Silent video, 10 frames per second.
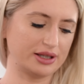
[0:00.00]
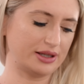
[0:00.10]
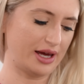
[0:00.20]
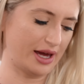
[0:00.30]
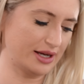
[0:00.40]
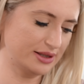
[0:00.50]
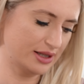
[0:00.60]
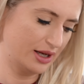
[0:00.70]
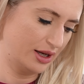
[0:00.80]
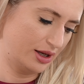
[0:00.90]
than S.
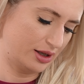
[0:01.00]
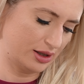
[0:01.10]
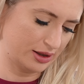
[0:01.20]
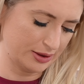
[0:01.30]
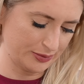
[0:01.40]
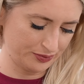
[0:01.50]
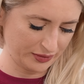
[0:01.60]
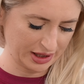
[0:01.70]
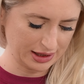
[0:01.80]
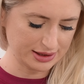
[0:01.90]

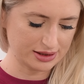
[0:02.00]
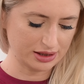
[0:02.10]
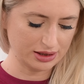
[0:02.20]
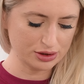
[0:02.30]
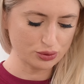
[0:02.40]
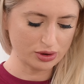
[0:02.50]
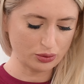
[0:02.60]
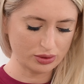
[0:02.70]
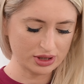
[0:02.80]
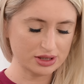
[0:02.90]
Let's see, this
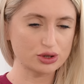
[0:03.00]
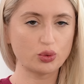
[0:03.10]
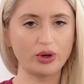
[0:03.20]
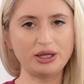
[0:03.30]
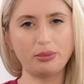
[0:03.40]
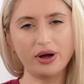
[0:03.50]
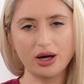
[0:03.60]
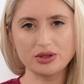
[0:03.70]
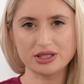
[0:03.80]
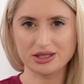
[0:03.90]
one was 20
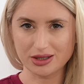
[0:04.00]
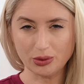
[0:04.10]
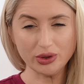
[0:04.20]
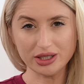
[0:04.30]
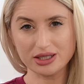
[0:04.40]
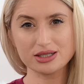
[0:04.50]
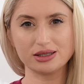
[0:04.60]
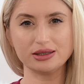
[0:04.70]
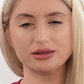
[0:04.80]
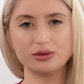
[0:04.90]
pounds, so it is
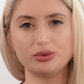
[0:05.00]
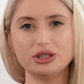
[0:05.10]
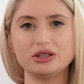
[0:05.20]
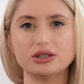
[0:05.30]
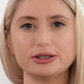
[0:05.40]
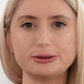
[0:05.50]
a little bit